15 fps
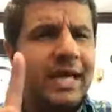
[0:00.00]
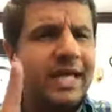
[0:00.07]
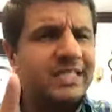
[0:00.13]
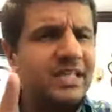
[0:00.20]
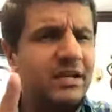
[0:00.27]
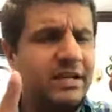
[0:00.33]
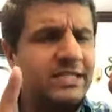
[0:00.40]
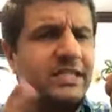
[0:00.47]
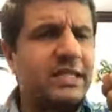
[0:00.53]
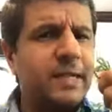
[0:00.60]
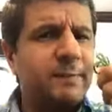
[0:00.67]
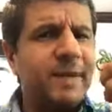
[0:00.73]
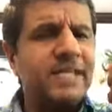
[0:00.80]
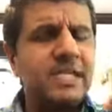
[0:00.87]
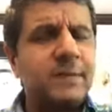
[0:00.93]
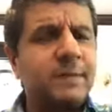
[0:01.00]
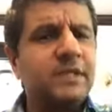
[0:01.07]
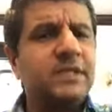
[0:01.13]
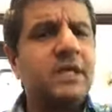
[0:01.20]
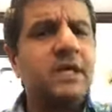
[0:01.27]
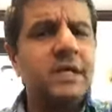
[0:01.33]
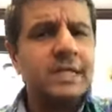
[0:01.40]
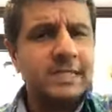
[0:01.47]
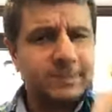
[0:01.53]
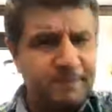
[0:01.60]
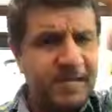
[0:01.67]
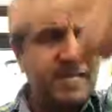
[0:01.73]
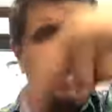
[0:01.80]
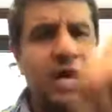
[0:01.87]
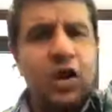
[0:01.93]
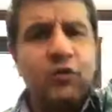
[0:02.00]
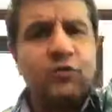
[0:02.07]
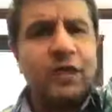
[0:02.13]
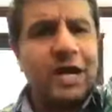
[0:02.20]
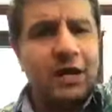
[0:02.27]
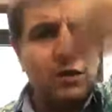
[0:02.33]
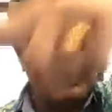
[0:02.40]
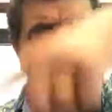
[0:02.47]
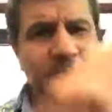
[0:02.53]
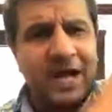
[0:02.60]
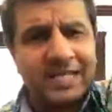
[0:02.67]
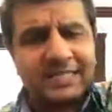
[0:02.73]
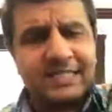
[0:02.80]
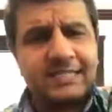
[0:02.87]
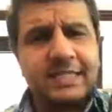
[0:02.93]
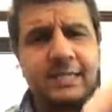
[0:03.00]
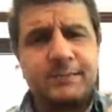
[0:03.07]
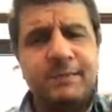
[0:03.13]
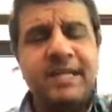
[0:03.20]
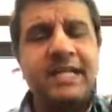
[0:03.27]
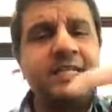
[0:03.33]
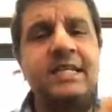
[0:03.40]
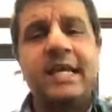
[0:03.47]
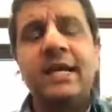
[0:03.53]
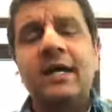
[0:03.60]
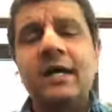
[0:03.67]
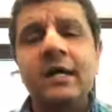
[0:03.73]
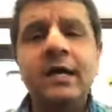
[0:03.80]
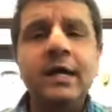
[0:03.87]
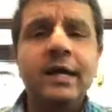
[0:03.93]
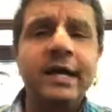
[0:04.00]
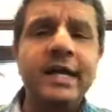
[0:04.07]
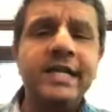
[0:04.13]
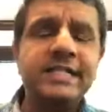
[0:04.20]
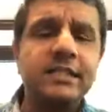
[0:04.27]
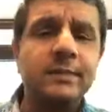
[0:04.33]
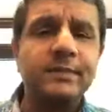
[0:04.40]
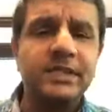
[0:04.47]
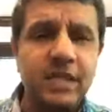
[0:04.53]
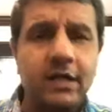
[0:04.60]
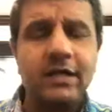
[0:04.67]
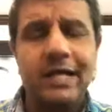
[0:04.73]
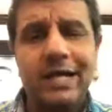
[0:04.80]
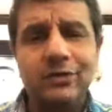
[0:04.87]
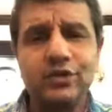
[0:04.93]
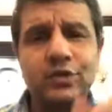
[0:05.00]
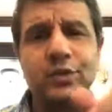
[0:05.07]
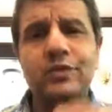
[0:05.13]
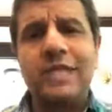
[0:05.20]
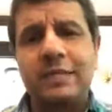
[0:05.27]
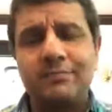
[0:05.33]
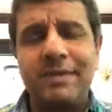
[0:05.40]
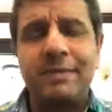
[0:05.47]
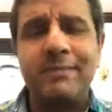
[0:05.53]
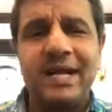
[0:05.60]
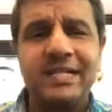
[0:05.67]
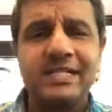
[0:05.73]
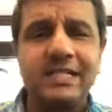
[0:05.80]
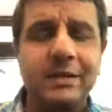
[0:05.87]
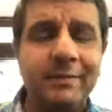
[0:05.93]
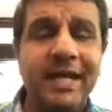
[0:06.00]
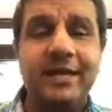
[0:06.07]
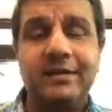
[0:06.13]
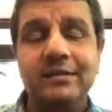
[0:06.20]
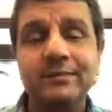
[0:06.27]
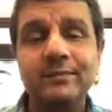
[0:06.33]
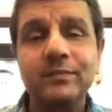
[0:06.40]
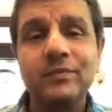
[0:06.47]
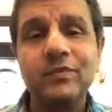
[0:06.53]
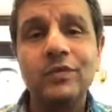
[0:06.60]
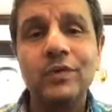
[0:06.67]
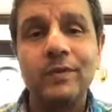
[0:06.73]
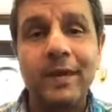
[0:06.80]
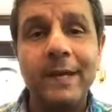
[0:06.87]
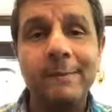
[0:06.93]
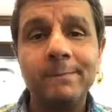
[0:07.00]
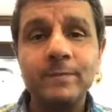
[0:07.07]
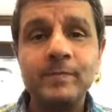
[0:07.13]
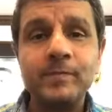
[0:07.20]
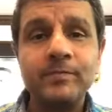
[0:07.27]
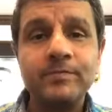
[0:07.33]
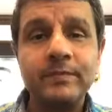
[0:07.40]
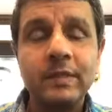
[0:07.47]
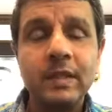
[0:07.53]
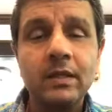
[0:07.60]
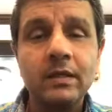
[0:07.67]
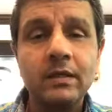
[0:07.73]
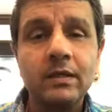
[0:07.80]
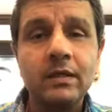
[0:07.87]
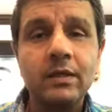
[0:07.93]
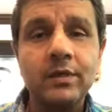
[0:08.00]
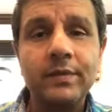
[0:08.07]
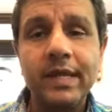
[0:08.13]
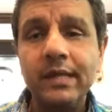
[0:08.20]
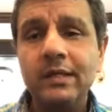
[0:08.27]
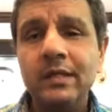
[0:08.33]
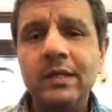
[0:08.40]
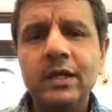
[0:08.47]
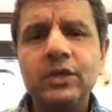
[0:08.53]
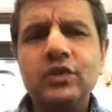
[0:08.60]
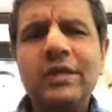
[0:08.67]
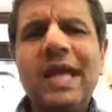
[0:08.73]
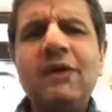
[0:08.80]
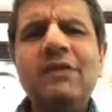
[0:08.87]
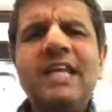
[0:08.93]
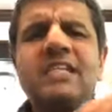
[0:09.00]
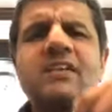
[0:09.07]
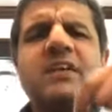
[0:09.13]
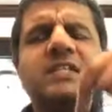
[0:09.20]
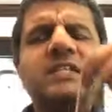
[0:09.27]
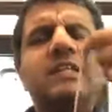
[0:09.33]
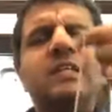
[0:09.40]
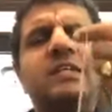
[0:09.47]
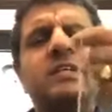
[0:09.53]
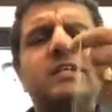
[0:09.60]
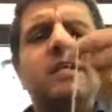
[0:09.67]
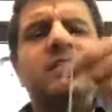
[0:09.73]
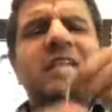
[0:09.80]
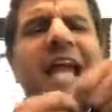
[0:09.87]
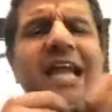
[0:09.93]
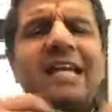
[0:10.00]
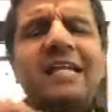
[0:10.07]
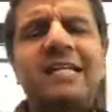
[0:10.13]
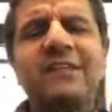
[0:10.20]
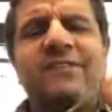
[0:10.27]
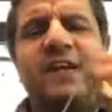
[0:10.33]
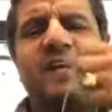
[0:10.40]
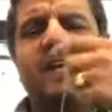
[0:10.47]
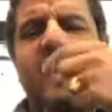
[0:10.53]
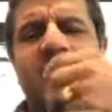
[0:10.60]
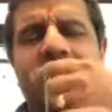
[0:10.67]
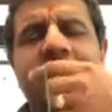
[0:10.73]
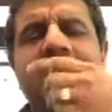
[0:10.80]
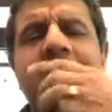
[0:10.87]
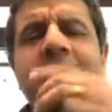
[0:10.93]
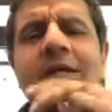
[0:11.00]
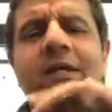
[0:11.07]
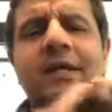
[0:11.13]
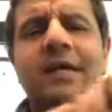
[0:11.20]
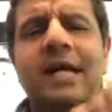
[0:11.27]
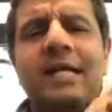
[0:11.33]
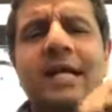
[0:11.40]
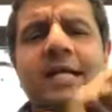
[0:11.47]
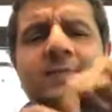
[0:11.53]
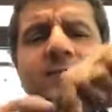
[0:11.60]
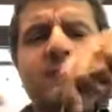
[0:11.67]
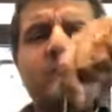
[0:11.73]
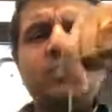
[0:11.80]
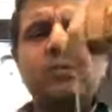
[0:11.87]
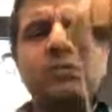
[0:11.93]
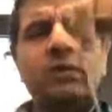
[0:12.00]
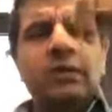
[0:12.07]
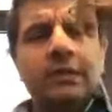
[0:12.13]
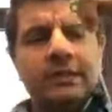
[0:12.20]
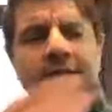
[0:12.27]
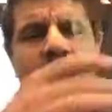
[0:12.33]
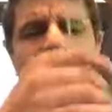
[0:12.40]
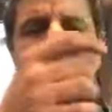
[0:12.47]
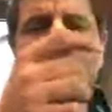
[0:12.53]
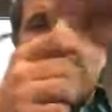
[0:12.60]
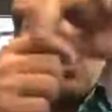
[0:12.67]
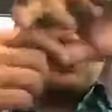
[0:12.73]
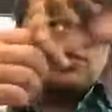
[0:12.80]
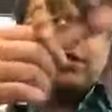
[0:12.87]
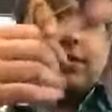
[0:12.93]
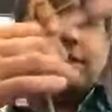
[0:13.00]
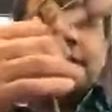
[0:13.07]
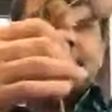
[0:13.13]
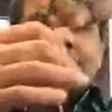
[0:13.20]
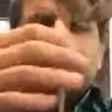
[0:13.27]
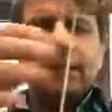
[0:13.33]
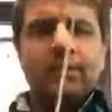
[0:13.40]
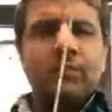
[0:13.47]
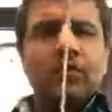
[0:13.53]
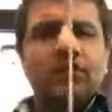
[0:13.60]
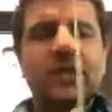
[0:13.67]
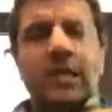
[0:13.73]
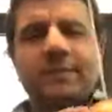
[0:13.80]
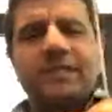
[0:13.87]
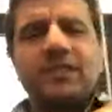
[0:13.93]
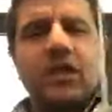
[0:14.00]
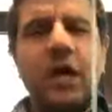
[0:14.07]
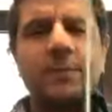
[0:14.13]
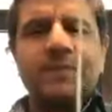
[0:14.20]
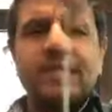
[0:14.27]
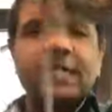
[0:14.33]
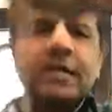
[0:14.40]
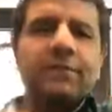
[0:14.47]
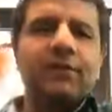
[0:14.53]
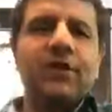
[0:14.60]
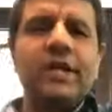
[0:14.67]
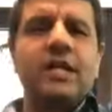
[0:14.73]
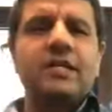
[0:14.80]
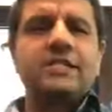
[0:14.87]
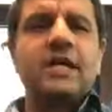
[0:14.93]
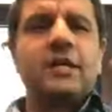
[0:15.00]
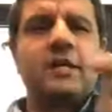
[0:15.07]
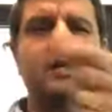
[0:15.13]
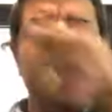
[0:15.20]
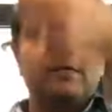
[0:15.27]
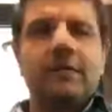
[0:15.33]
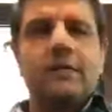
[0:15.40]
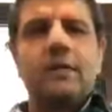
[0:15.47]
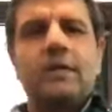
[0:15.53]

Acceleration depends upon the speed, how fast is the speed and the radius of the circle. I will show you that mathematics in a minute. Okay? Okay? So now let's consider a slightly different kind. Right? Let me do this motion of this object in a vertical circle.